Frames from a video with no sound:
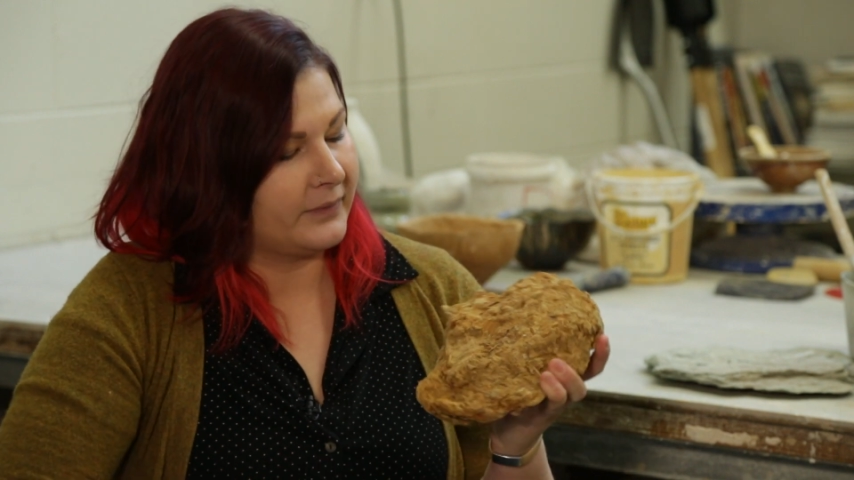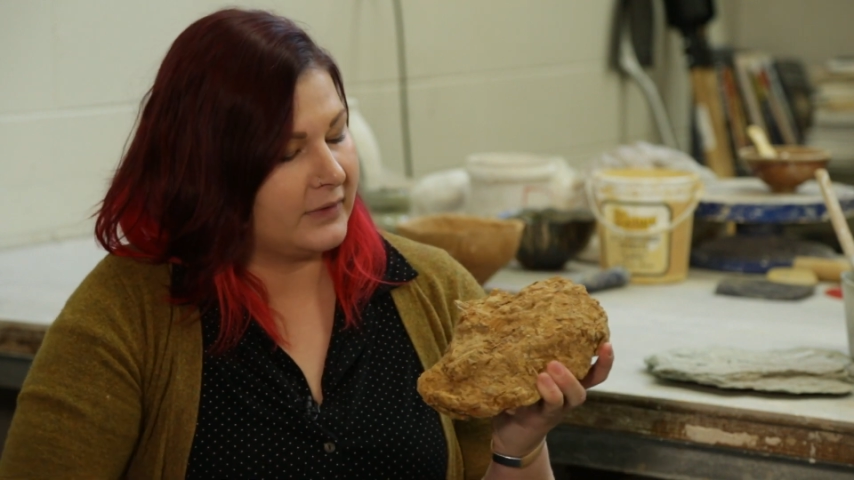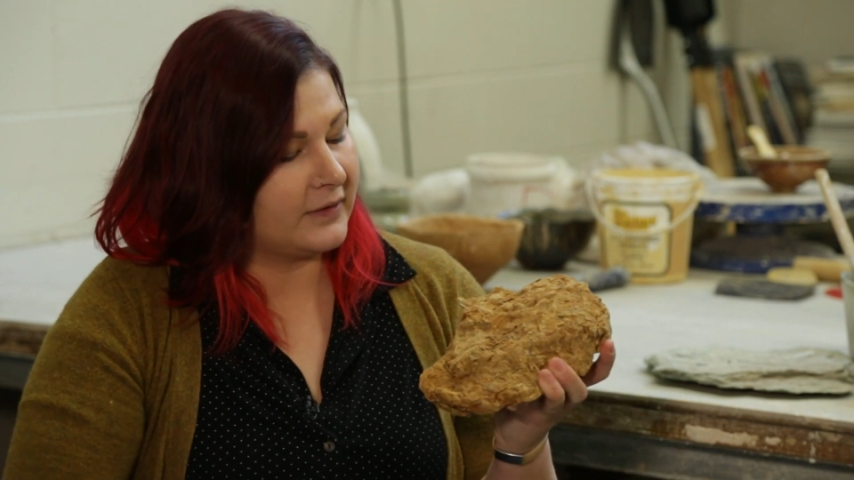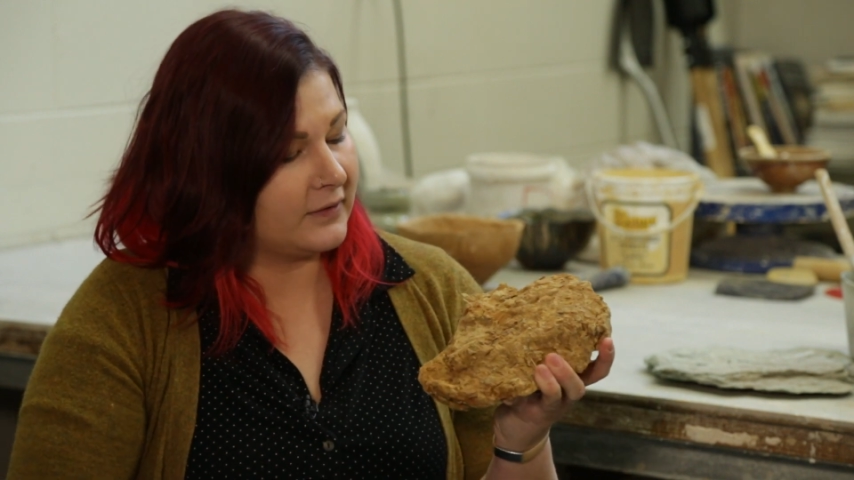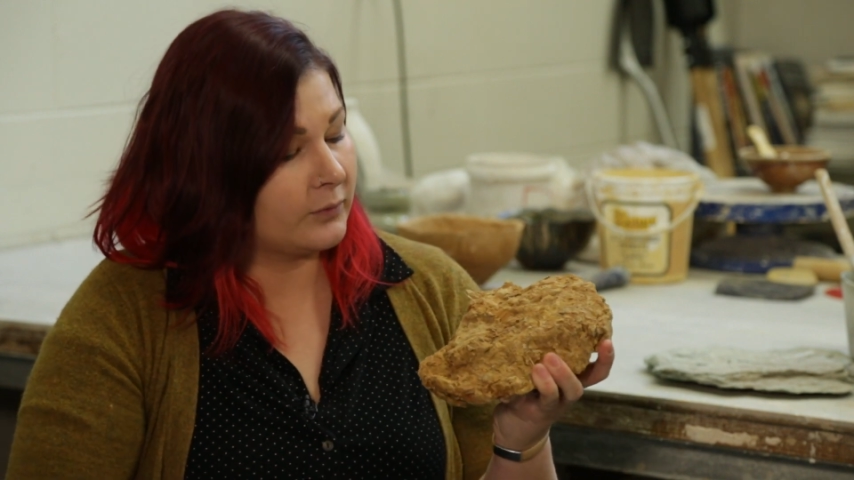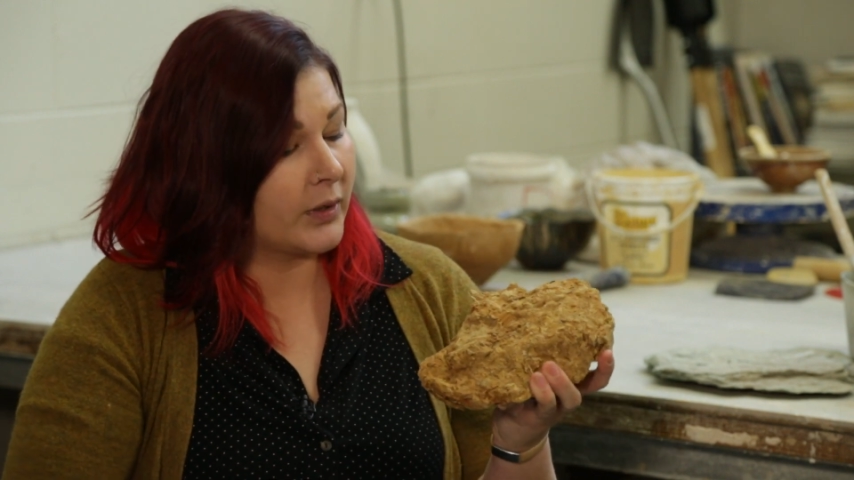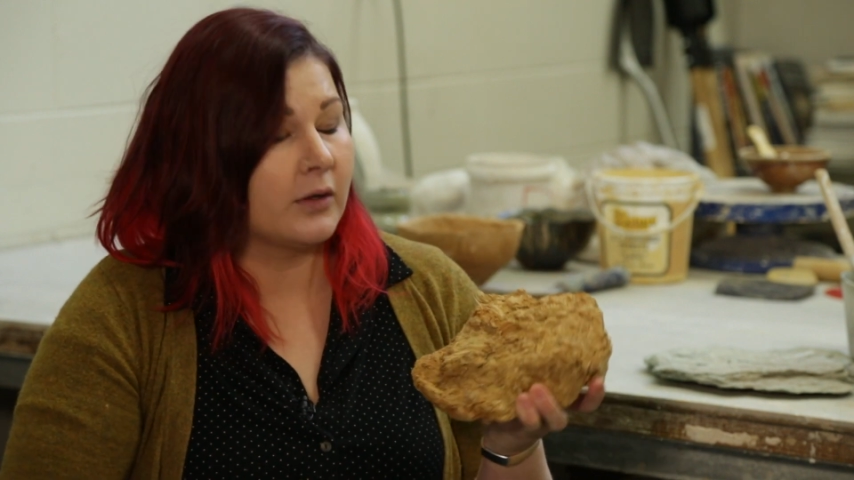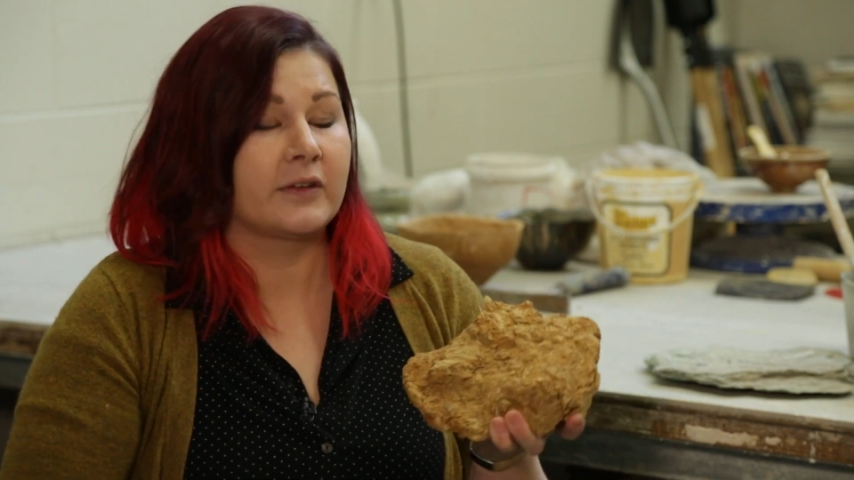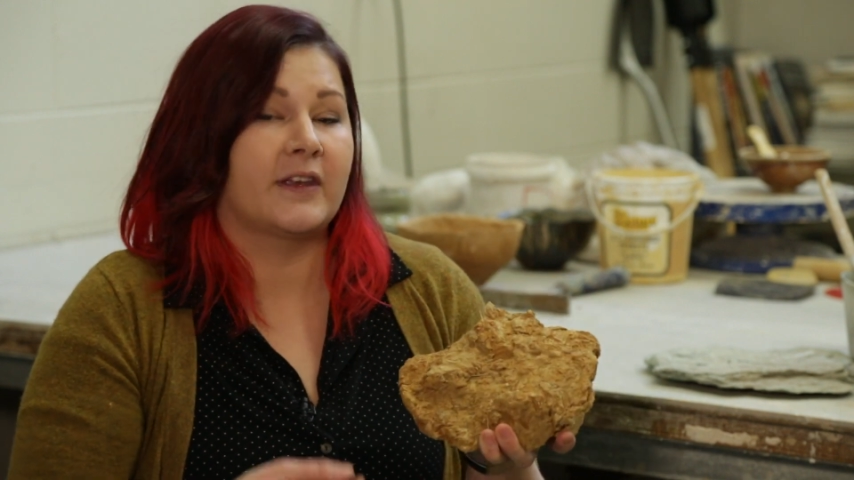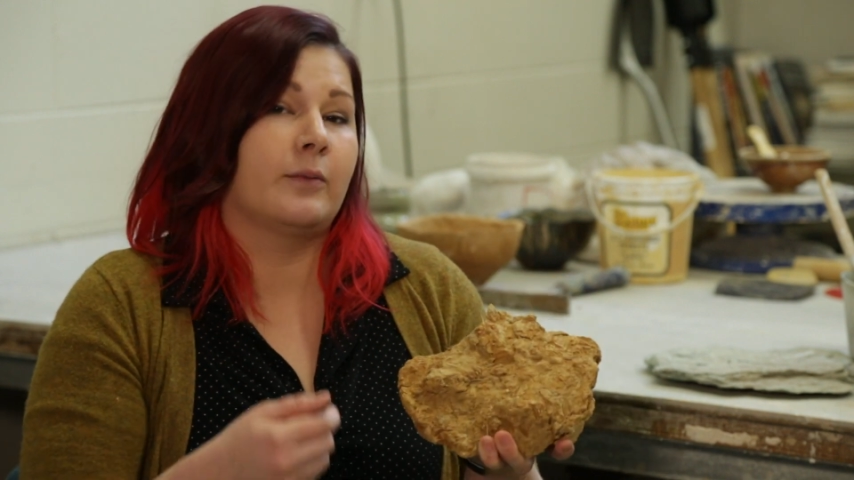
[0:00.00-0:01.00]
This is what it
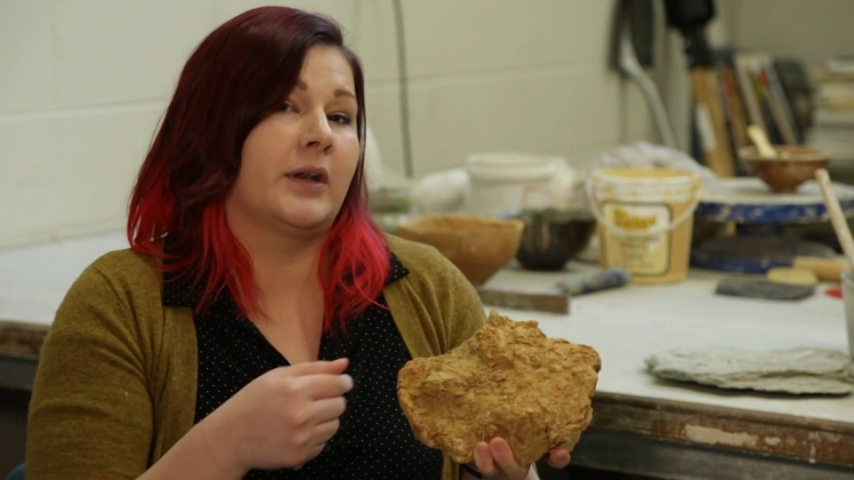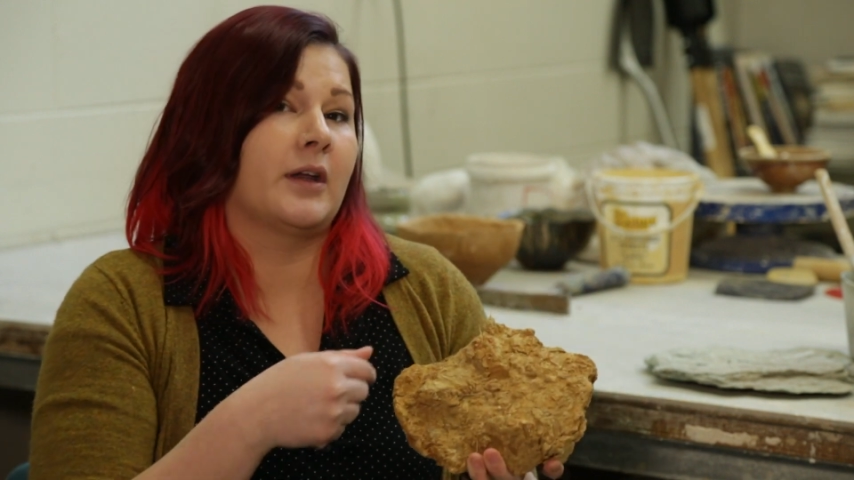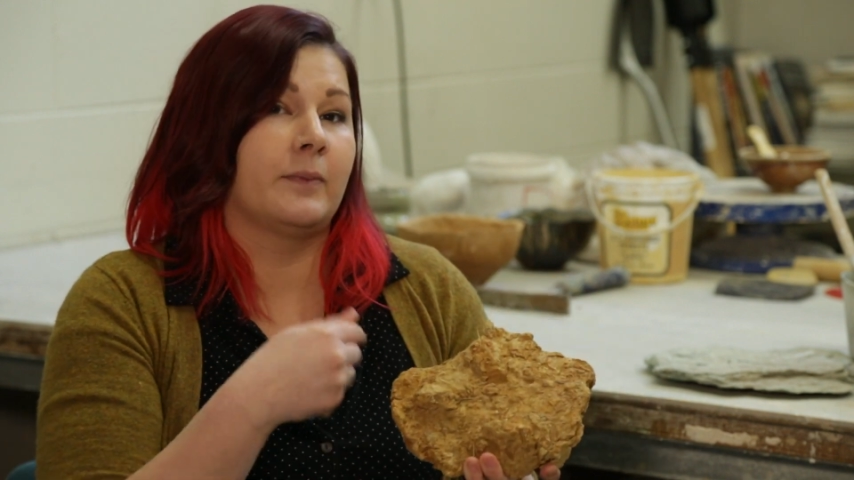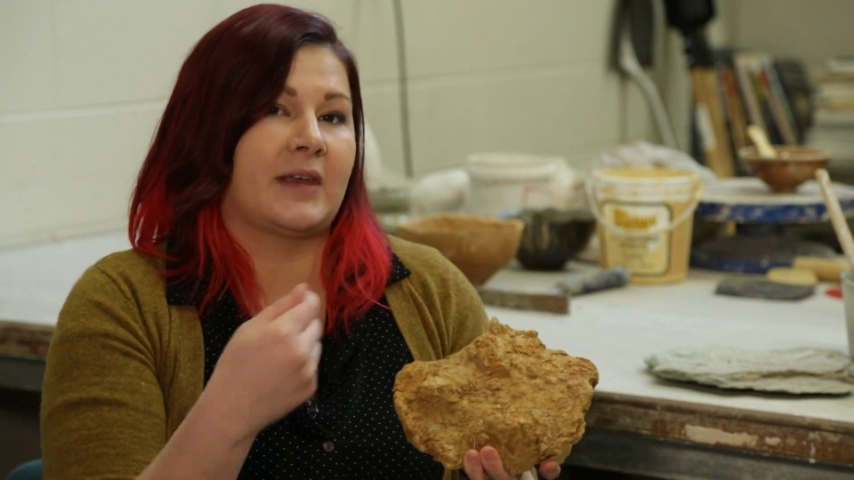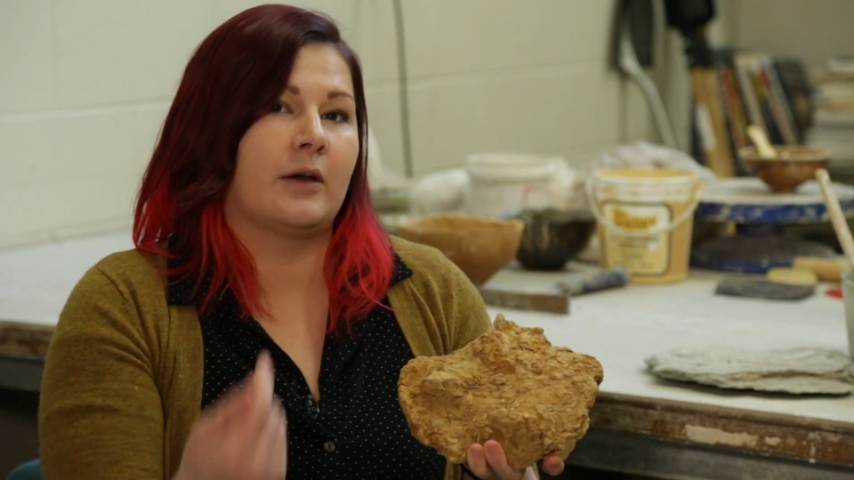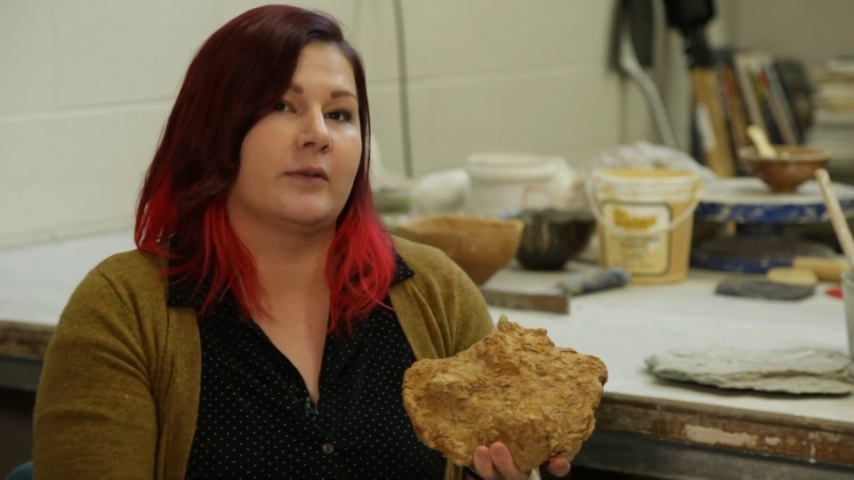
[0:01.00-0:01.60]
looks like when it comes out